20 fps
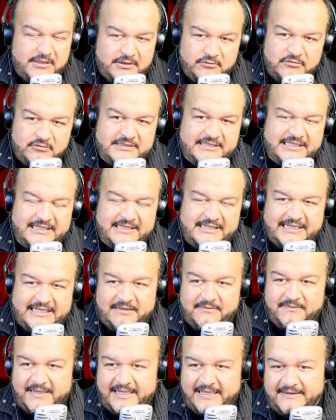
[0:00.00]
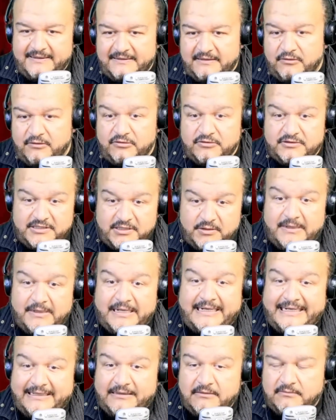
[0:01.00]
going to continue, at
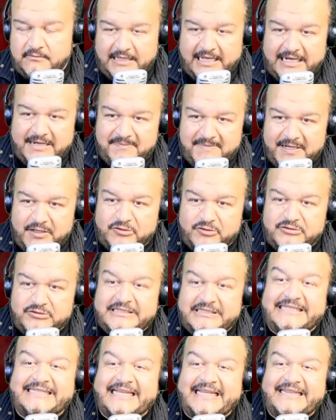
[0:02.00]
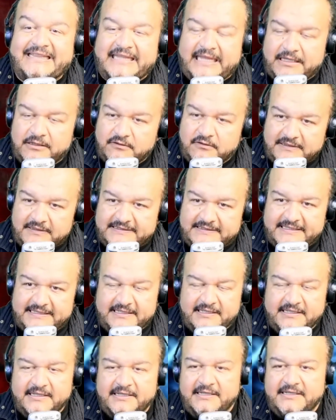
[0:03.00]
least trying, he says,
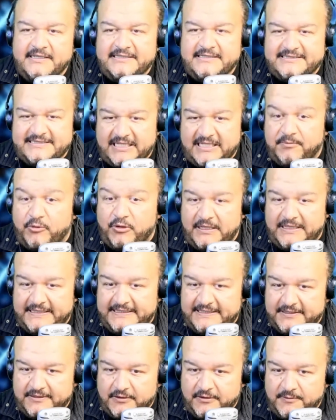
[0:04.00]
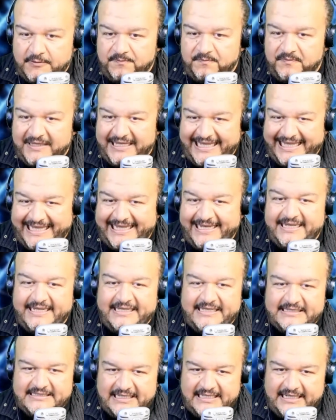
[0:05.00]
to be a politician in Israel,
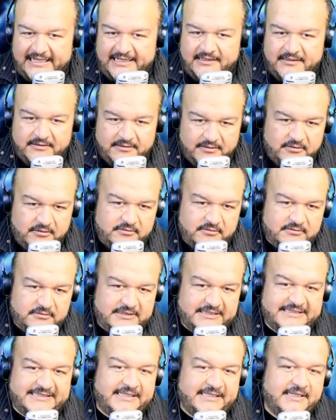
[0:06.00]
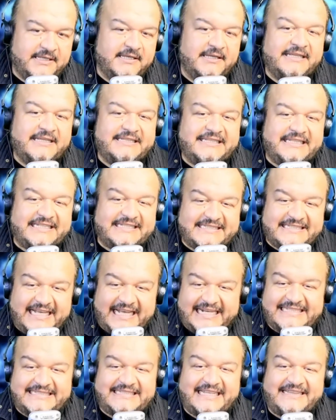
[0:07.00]
right? He says. He
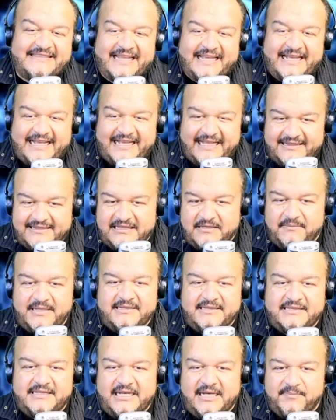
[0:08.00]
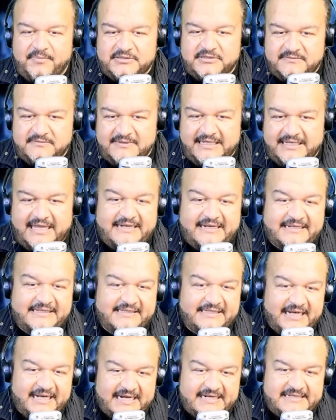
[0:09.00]
firmly rejects retiring from
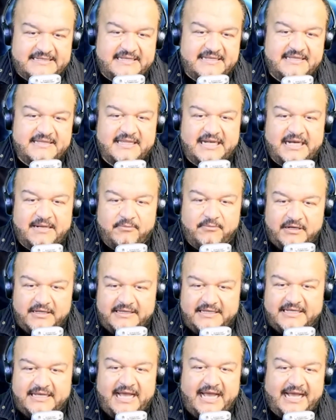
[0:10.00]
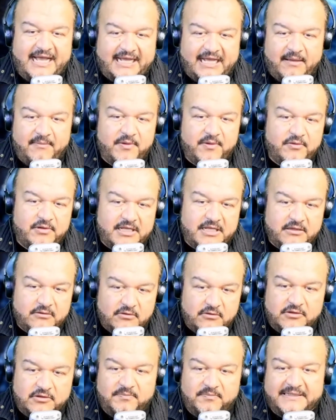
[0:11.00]
politics in exchange for a presidential
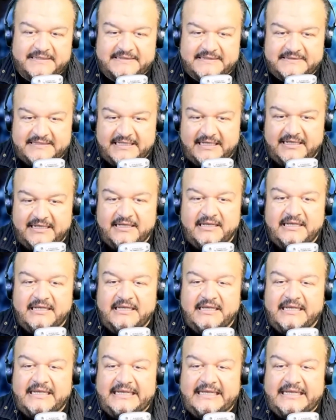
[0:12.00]
pardon, he says.